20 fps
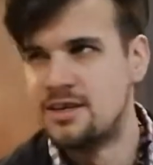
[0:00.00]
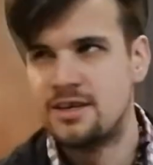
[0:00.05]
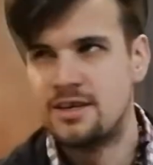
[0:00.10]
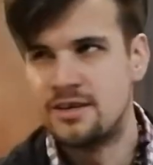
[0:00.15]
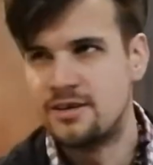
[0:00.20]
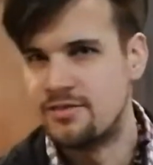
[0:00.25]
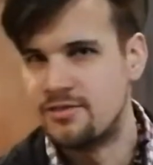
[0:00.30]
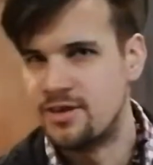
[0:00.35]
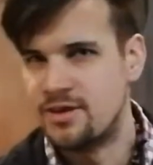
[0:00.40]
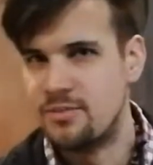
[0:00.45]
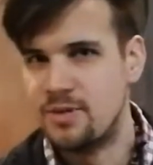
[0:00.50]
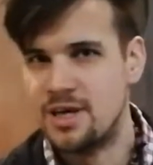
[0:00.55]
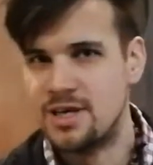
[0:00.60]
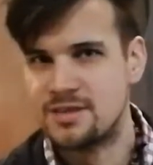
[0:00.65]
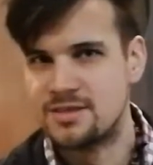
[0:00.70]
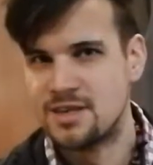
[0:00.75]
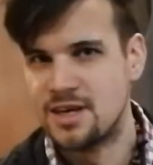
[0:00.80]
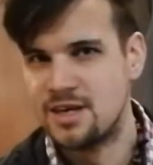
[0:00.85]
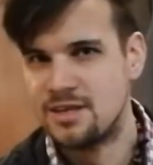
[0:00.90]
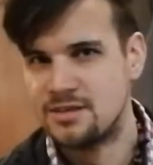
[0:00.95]
if that makes
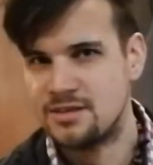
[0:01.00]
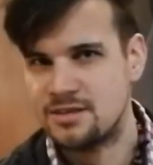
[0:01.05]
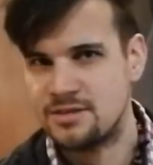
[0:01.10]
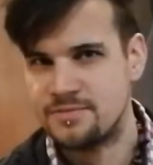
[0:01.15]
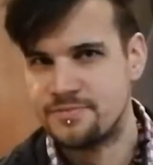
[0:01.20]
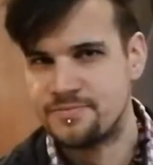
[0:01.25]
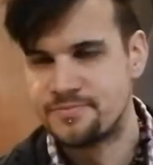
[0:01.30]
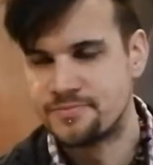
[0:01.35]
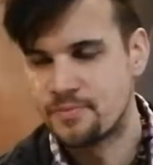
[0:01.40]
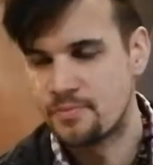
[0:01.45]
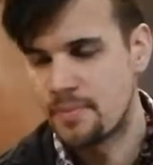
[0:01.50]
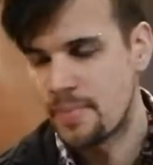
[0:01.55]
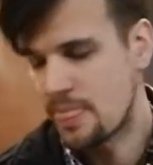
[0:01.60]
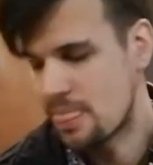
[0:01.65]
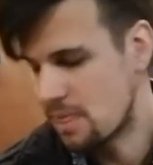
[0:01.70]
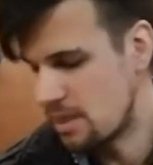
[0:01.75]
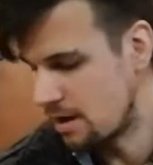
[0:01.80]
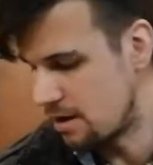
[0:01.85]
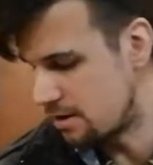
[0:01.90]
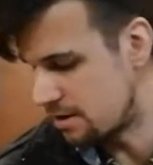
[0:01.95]
sense.
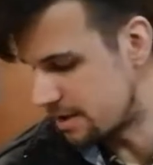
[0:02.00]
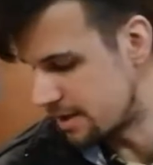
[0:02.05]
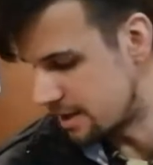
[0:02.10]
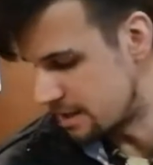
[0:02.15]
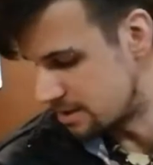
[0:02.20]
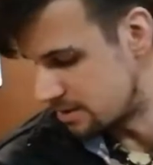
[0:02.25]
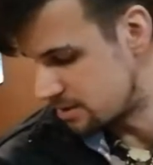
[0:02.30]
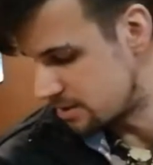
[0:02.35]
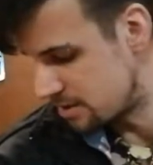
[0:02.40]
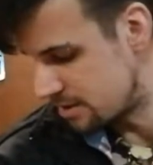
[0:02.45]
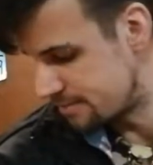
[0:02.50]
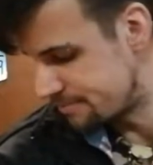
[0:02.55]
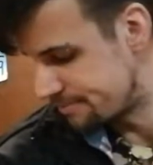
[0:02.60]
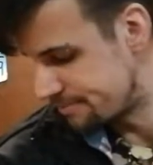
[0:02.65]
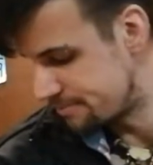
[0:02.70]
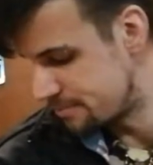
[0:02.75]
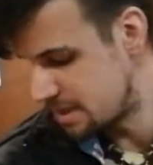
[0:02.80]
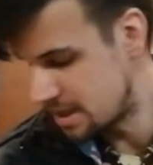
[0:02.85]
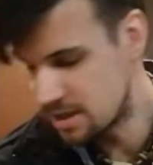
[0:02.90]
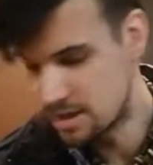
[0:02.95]
Okay, so
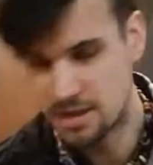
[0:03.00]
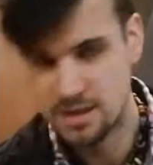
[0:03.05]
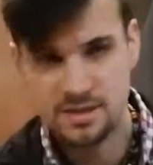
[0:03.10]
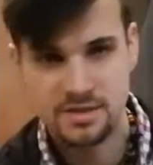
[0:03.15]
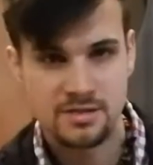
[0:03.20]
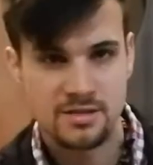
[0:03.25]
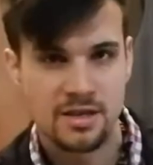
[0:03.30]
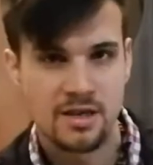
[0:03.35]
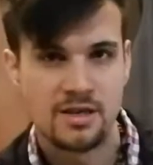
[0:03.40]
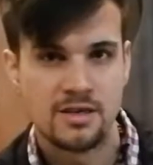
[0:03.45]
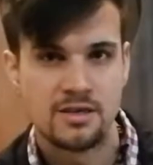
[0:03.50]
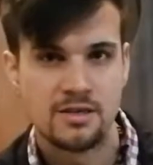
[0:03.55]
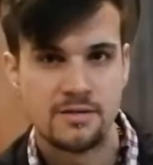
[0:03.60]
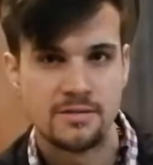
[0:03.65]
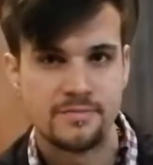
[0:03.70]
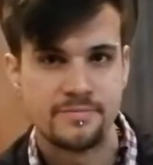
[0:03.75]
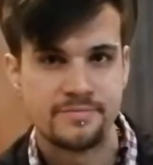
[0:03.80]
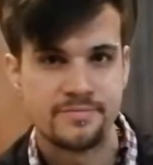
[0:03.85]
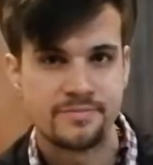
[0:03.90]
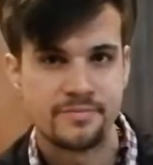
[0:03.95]
pianos,
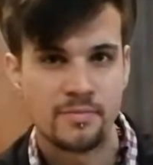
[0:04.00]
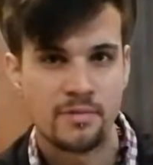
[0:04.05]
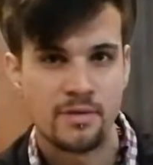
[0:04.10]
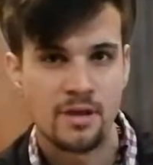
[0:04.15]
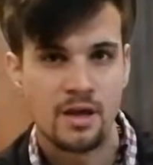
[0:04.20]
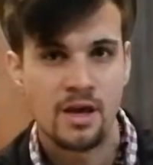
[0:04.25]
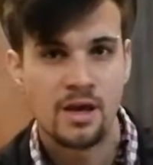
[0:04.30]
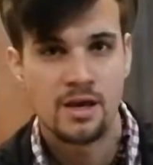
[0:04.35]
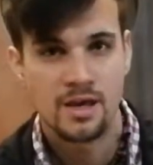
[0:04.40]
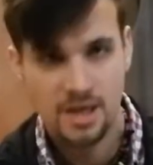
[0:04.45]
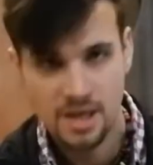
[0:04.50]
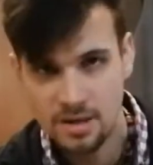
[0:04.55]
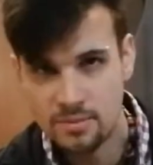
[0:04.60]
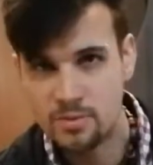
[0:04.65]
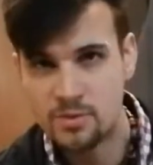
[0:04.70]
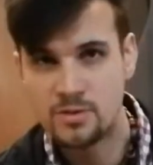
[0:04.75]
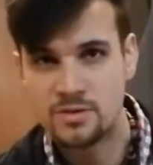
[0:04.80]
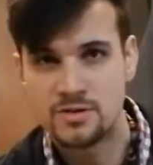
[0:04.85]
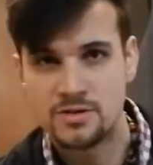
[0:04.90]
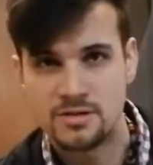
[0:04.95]

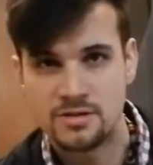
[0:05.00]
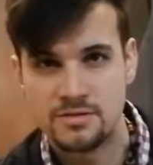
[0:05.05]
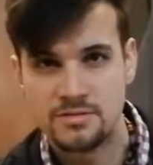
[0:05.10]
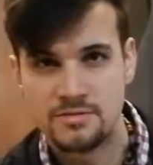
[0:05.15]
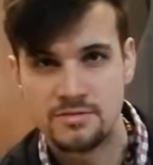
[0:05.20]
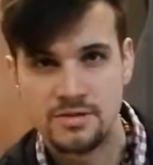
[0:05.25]
keyboards,